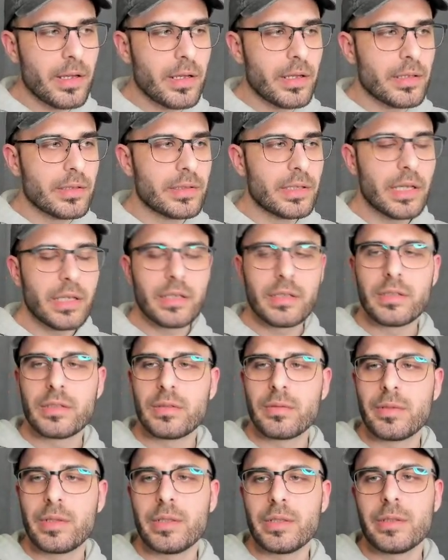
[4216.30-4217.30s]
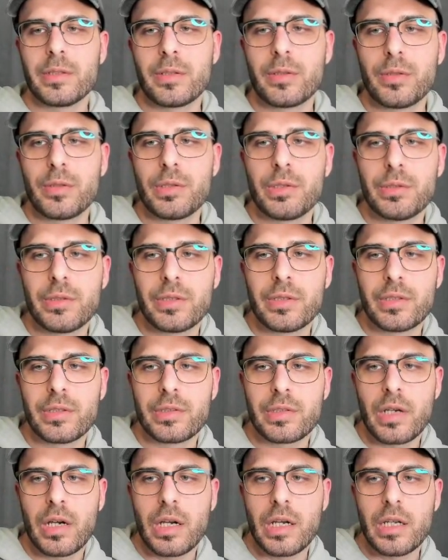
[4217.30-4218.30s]
That is very curious.
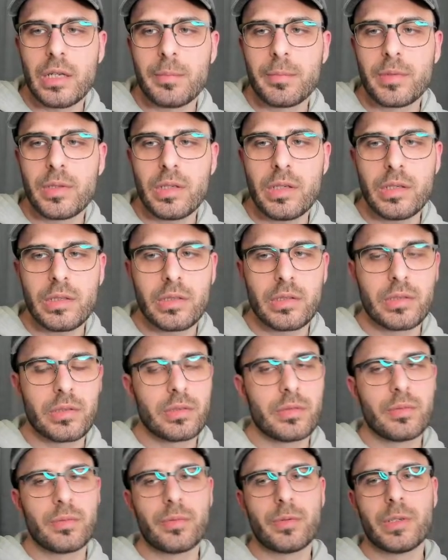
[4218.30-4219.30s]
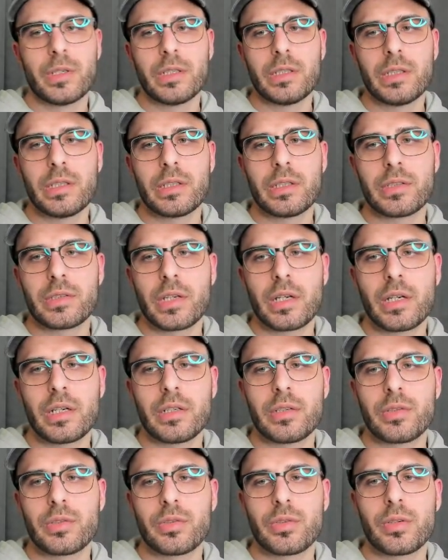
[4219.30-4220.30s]
I am not really entirely
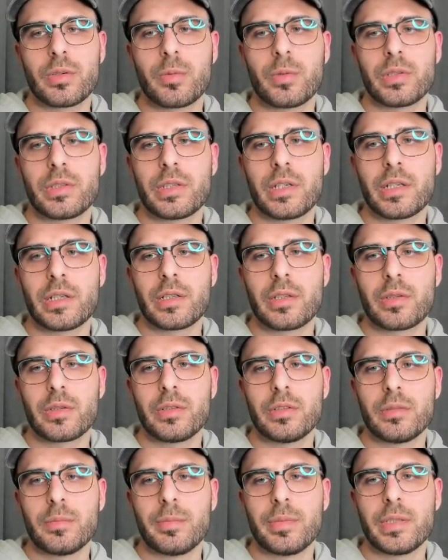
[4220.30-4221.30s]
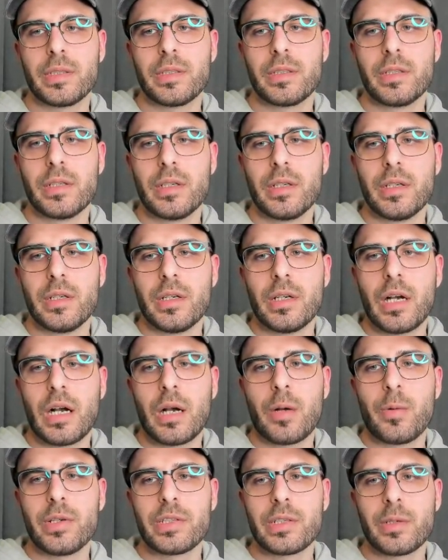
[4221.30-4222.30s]
sure what that could be. I
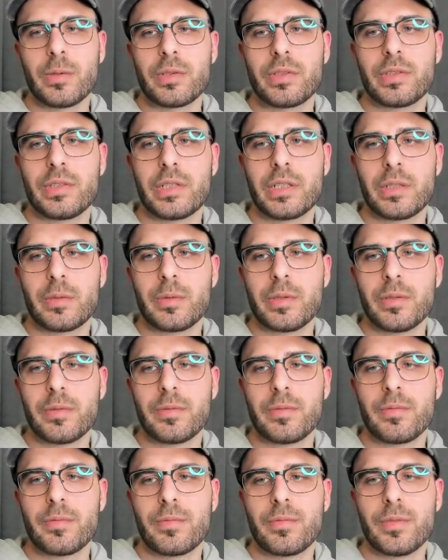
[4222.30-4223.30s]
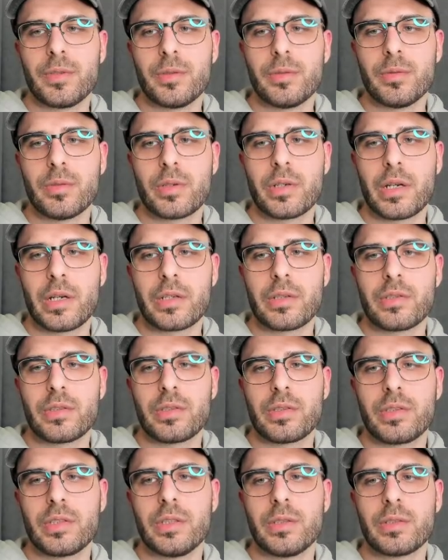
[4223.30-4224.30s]
wish I was there with you, or I could
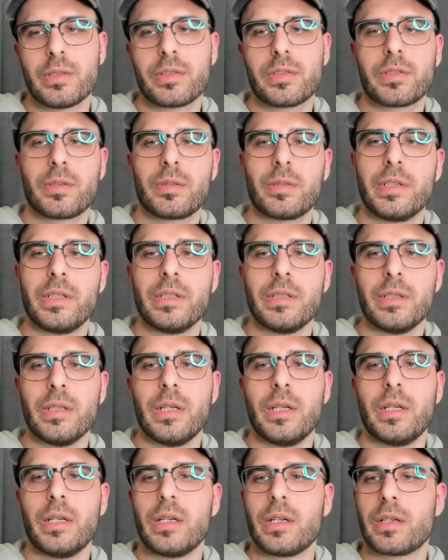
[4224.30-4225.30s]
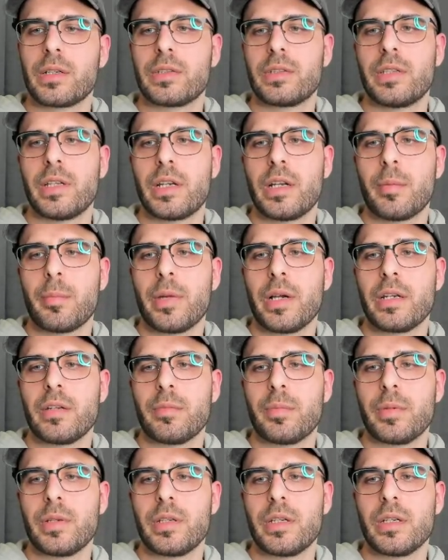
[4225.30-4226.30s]
see your screen, because then I might have
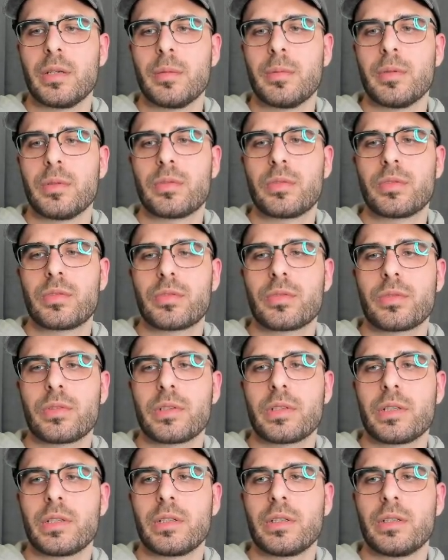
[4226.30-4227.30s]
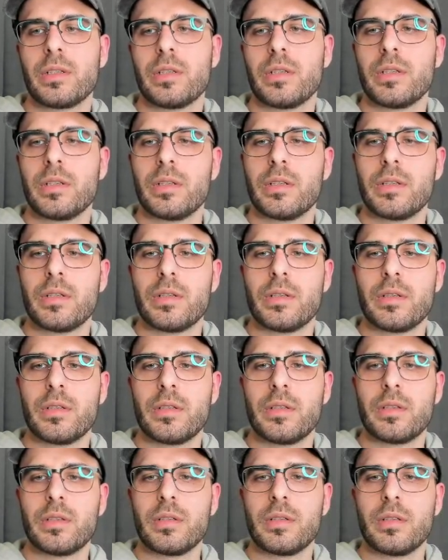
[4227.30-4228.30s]
been able to sort of
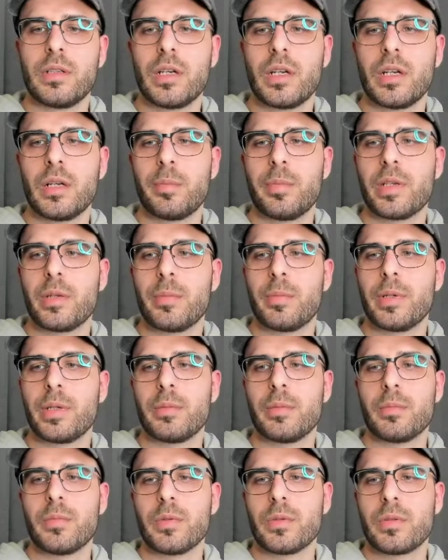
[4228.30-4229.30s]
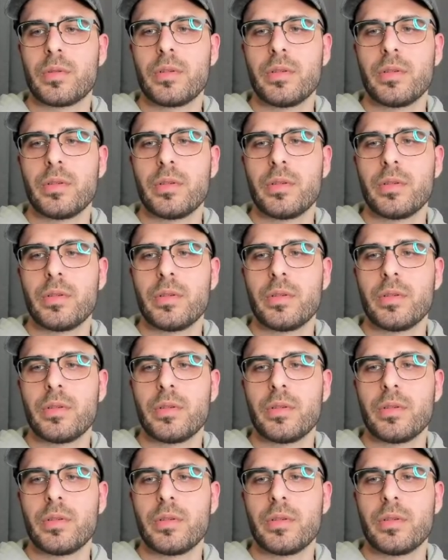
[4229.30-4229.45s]
help it a bit more.